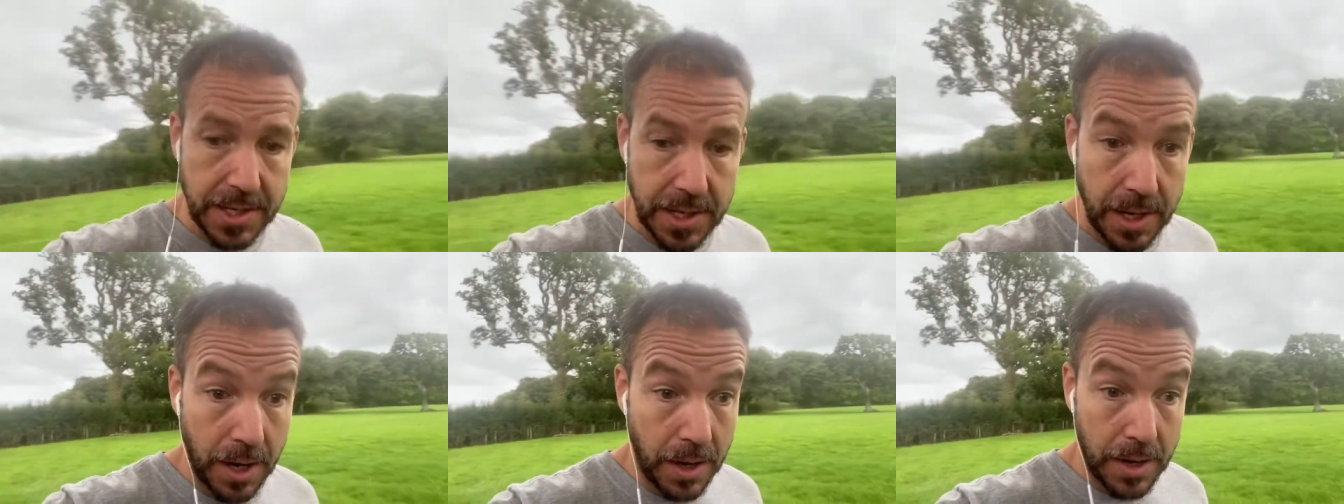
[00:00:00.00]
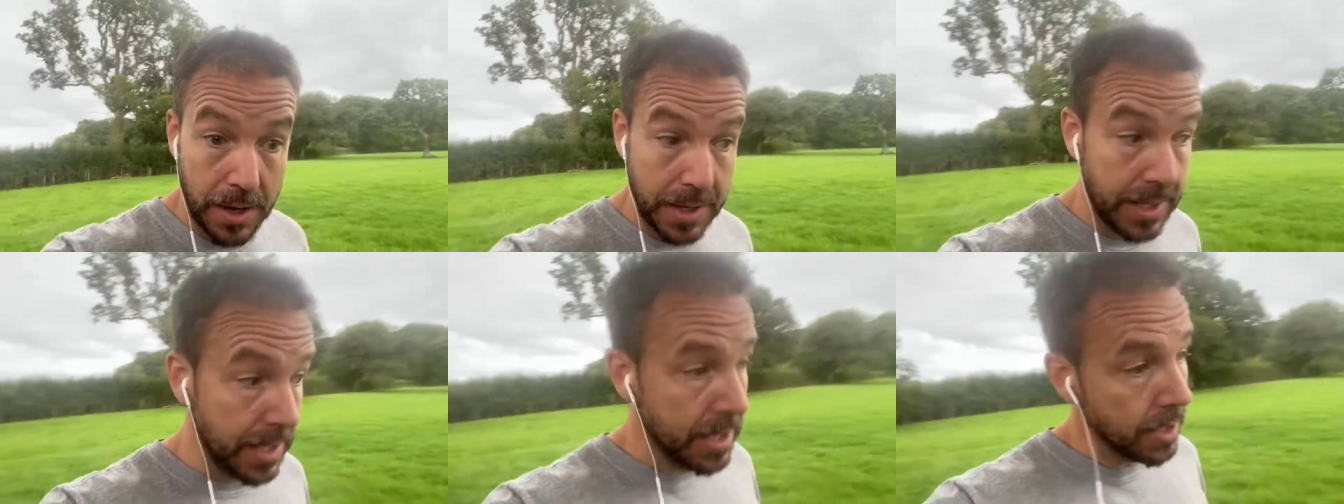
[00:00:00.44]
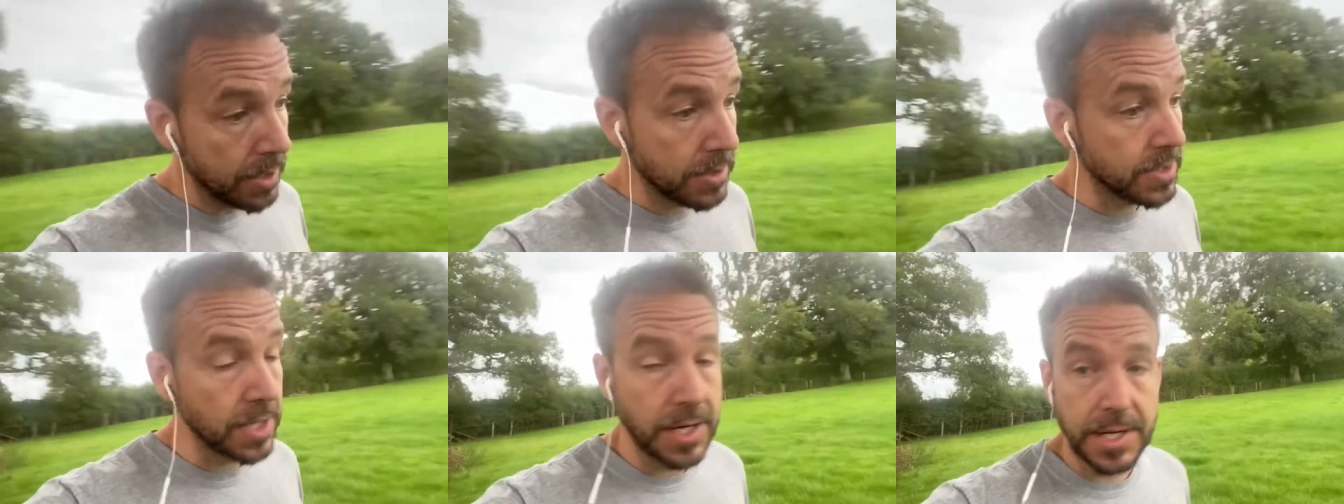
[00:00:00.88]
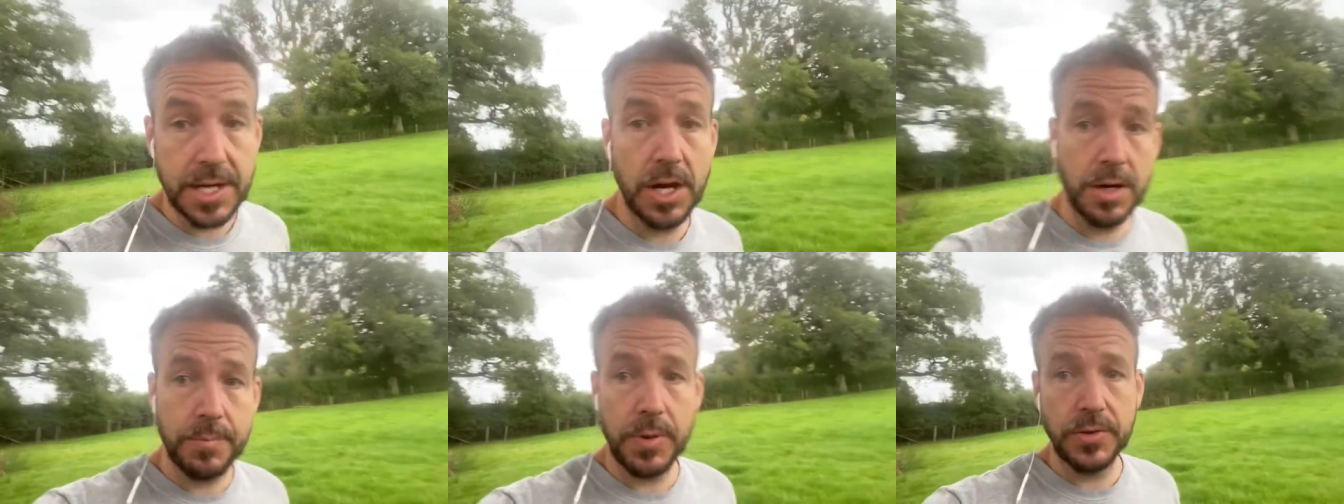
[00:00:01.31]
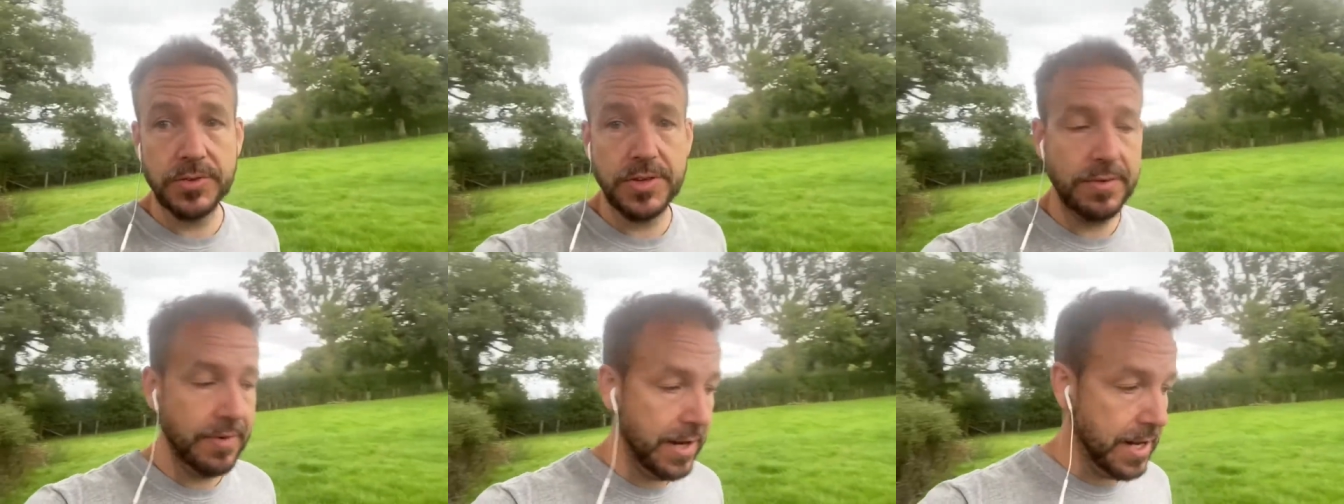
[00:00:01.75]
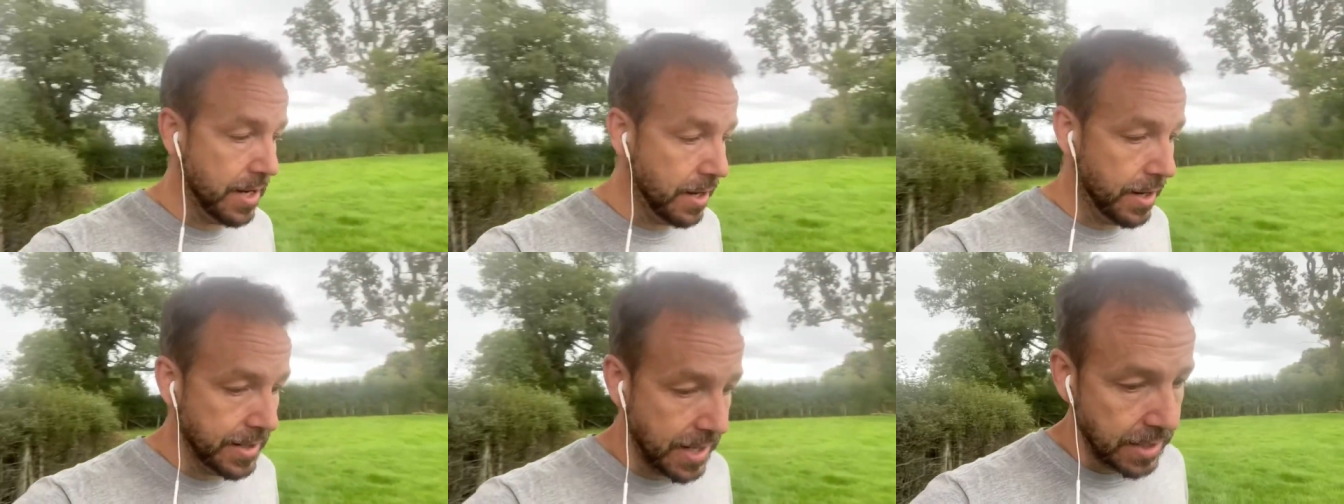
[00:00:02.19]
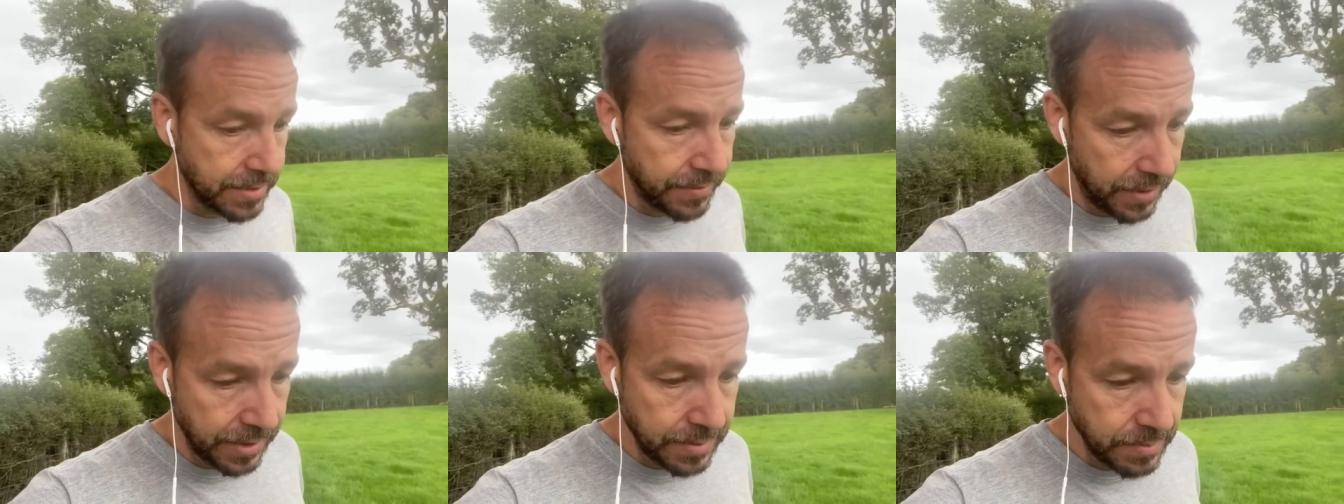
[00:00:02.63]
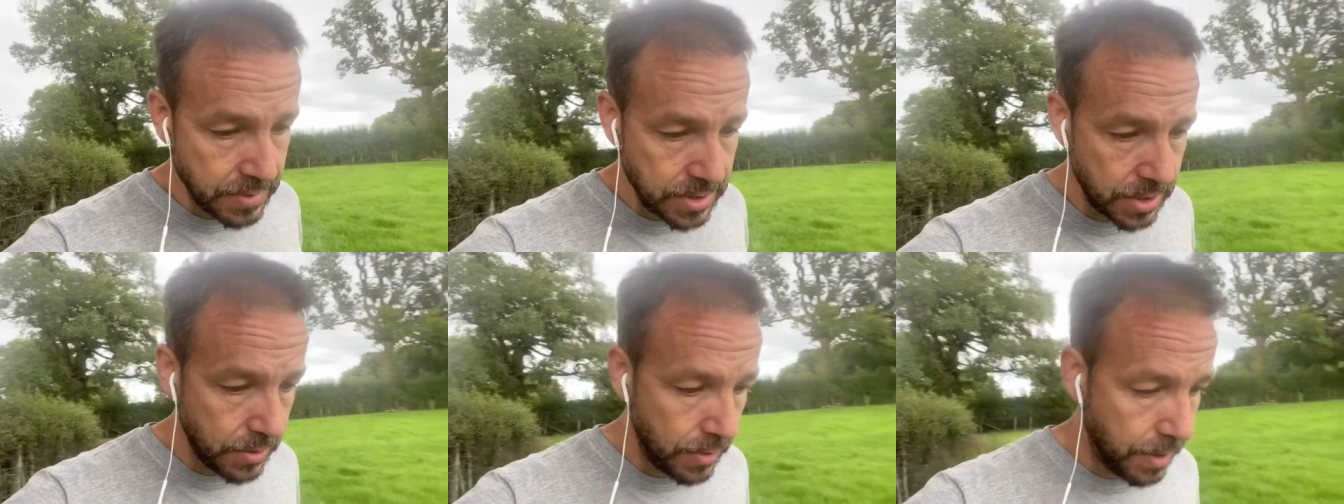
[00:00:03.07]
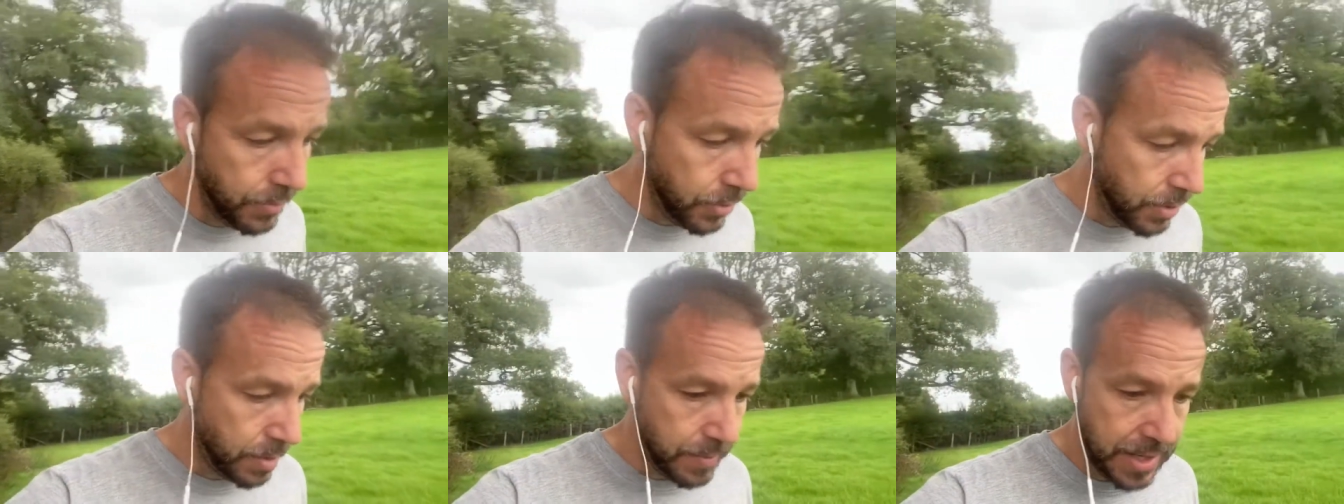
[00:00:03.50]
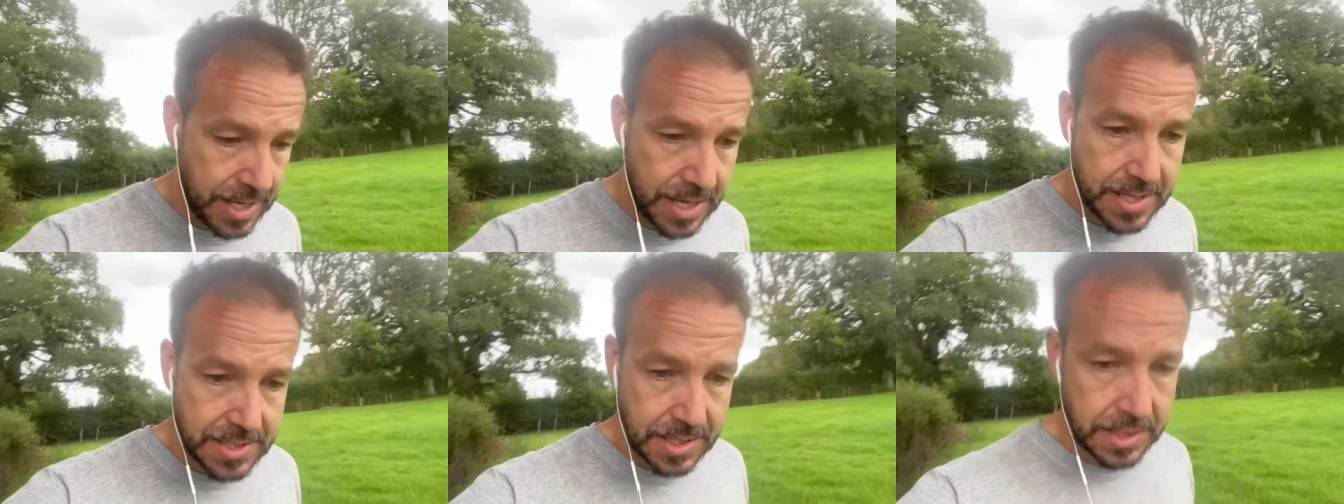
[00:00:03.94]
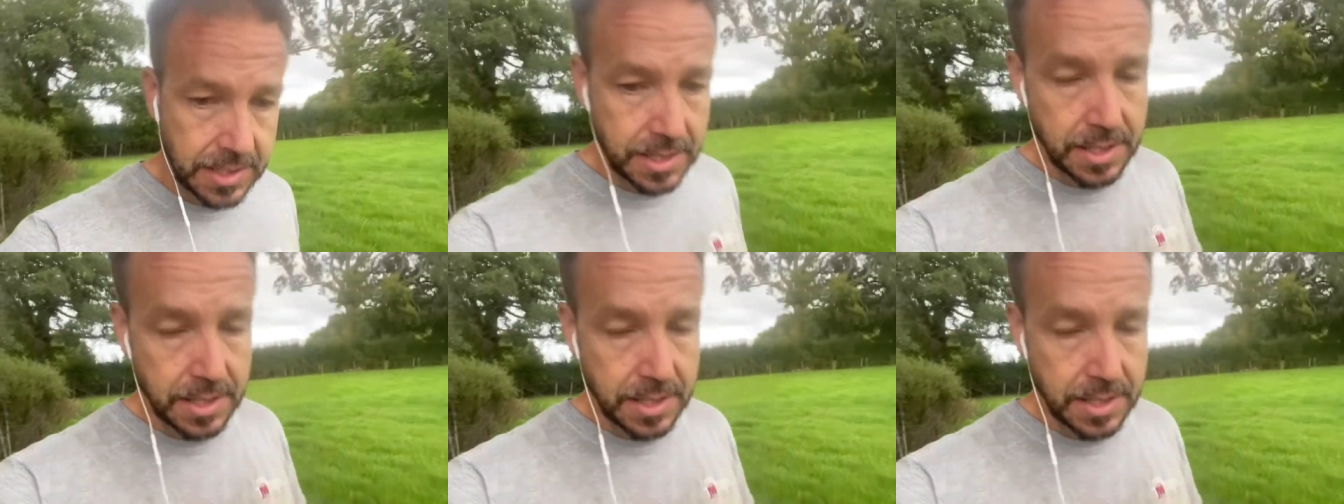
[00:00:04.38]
I certainly can't positively identify them, so I'm not going to be eating